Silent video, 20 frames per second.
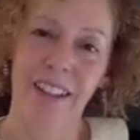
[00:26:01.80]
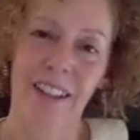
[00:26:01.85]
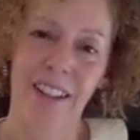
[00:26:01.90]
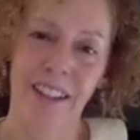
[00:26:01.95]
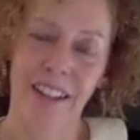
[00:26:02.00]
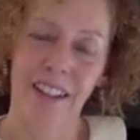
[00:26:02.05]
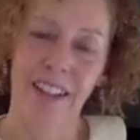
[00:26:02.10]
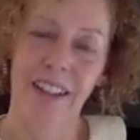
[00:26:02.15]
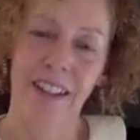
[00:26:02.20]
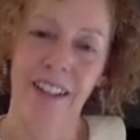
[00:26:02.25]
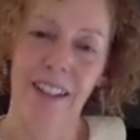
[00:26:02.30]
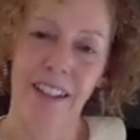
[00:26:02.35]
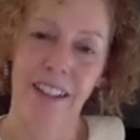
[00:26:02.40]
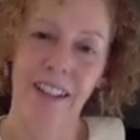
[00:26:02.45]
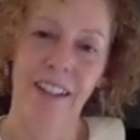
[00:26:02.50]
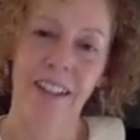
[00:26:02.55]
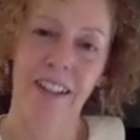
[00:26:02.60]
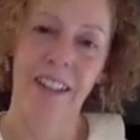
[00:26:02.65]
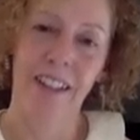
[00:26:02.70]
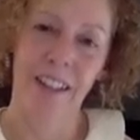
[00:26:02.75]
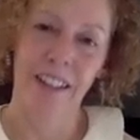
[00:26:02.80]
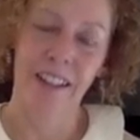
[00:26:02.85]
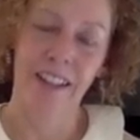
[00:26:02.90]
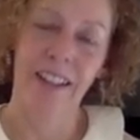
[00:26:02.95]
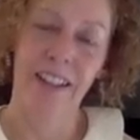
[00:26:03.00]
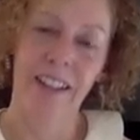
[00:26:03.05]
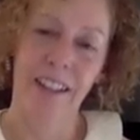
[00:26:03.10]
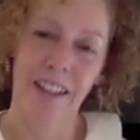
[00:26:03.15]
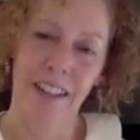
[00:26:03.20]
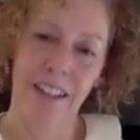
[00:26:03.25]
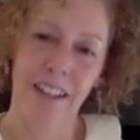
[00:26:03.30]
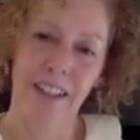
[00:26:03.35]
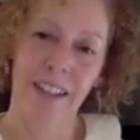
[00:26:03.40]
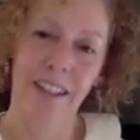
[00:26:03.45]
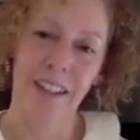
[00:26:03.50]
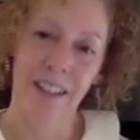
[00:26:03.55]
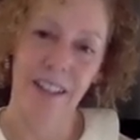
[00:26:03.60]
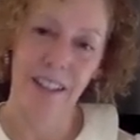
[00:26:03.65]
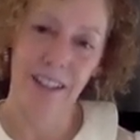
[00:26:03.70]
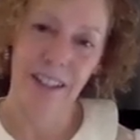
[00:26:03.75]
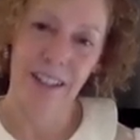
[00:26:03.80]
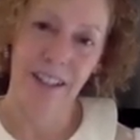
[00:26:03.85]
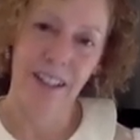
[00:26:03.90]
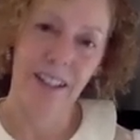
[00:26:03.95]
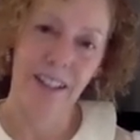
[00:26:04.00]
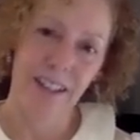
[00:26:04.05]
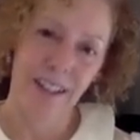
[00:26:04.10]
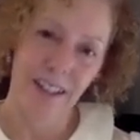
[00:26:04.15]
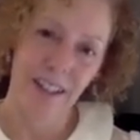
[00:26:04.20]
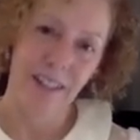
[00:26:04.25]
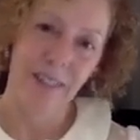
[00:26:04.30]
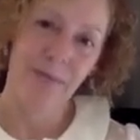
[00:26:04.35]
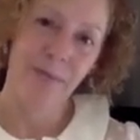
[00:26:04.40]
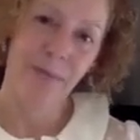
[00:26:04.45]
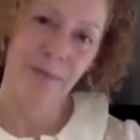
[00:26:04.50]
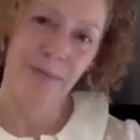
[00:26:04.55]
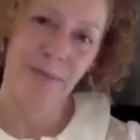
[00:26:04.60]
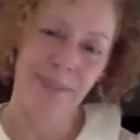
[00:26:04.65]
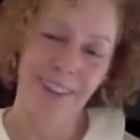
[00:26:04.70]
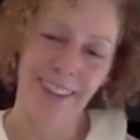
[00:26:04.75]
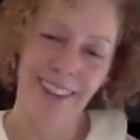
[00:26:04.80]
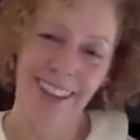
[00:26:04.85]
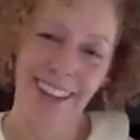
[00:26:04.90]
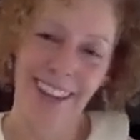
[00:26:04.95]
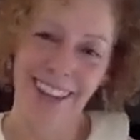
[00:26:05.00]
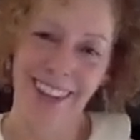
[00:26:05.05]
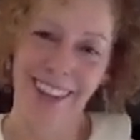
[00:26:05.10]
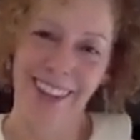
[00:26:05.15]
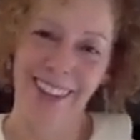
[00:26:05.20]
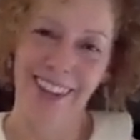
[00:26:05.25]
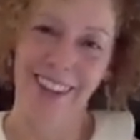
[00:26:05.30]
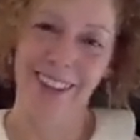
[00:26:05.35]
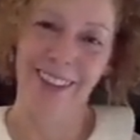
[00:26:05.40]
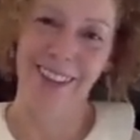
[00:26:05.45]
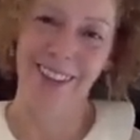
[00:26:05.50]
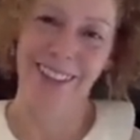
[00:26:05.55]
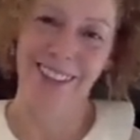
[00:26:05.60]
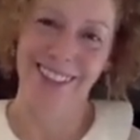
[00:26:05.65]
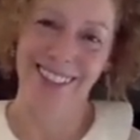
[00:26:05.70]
The person shown says nothing.